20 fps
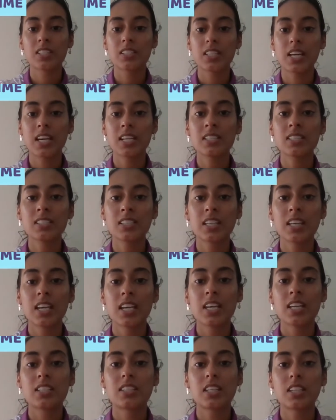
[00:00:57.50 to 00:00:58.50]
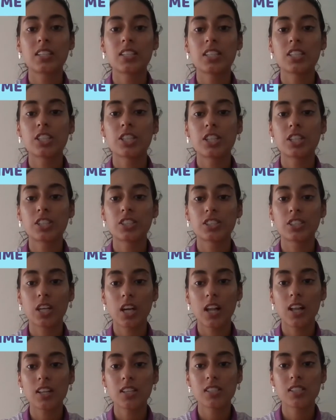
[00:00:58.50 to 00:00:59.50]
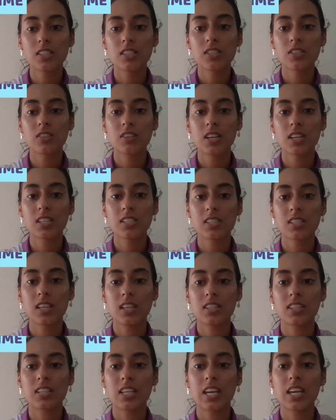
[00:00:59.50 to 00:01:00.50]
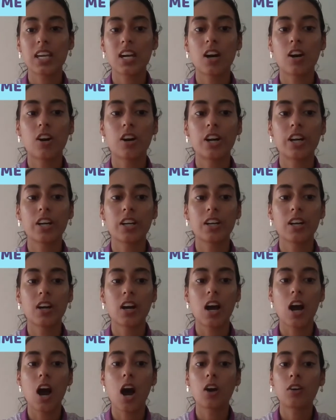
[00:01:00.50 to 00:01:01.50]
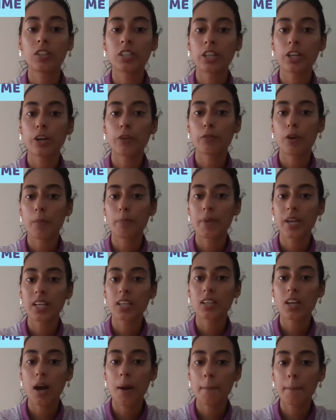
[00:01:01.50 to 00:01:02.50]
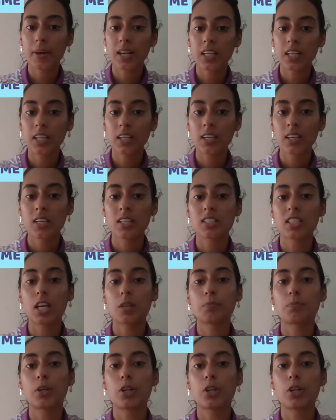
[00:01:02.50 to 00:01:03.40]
Then the teacher tells the students that they are owner of a big company that